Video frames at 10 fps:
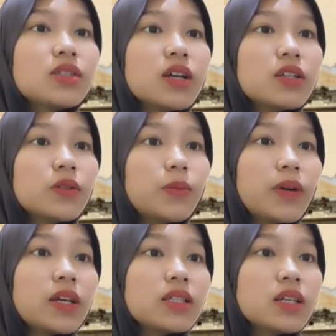Transfer
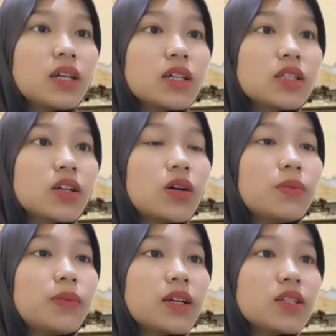pricing is a
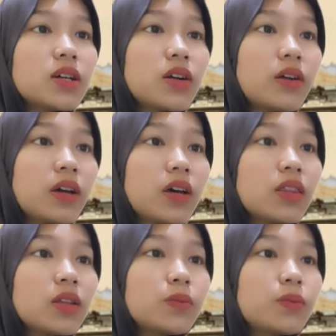complex area
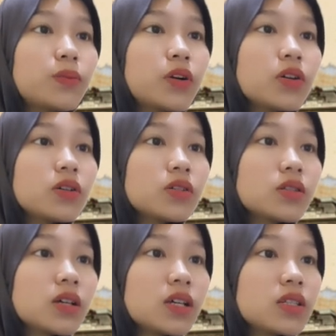that
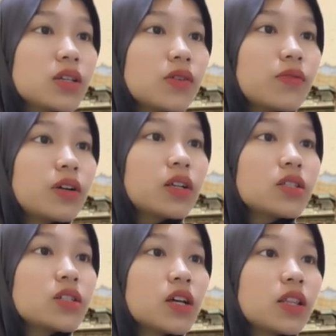poses several
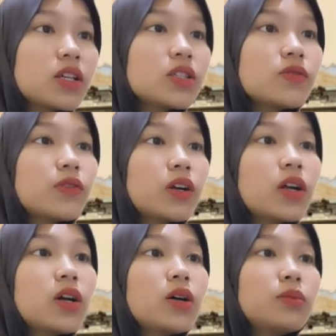challenges
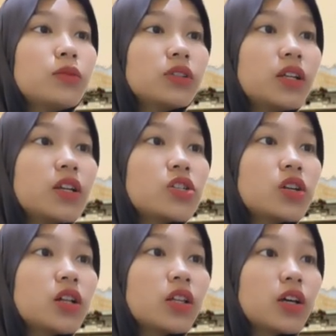for
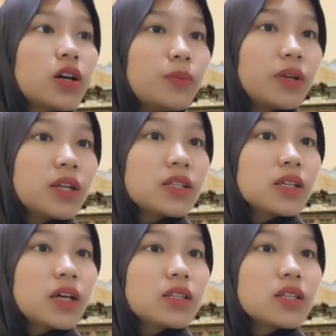multinational companies
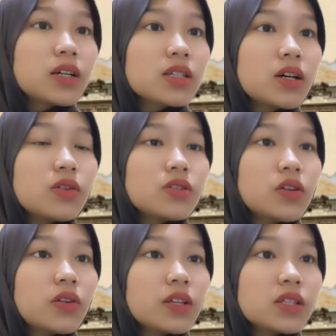and tax
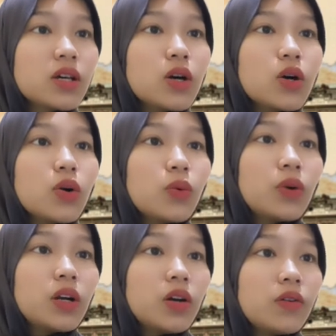authorities.
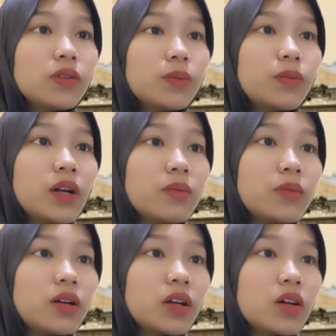One of the
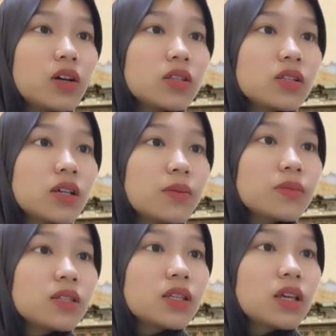primary
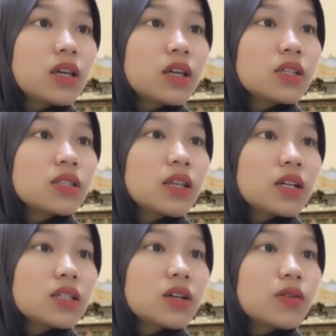concerns is
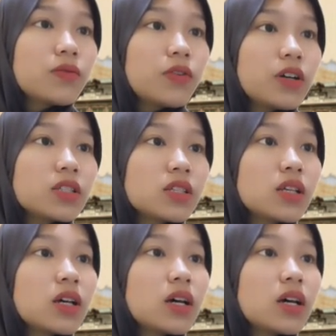tax avoidance.